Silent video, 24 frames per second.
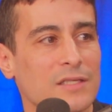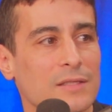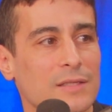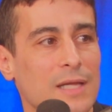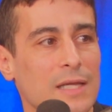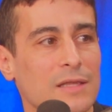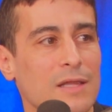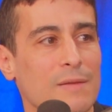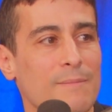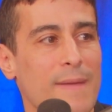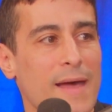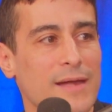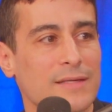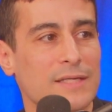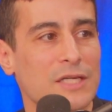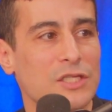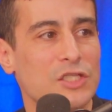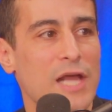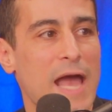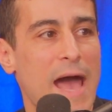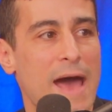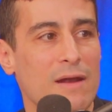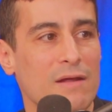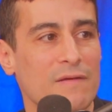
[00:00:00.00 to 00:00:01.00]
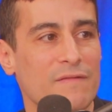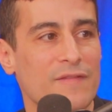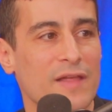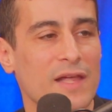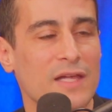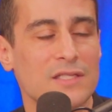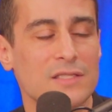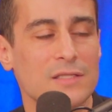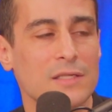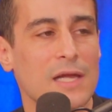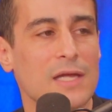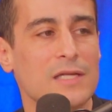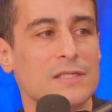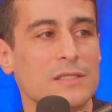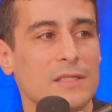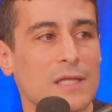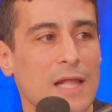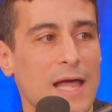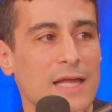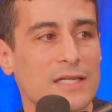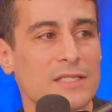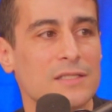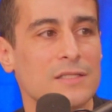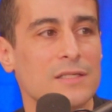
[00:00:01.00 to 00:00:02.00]
that the message out of this is
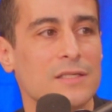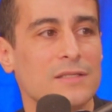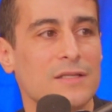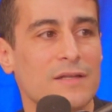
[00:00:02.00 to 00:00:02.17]
less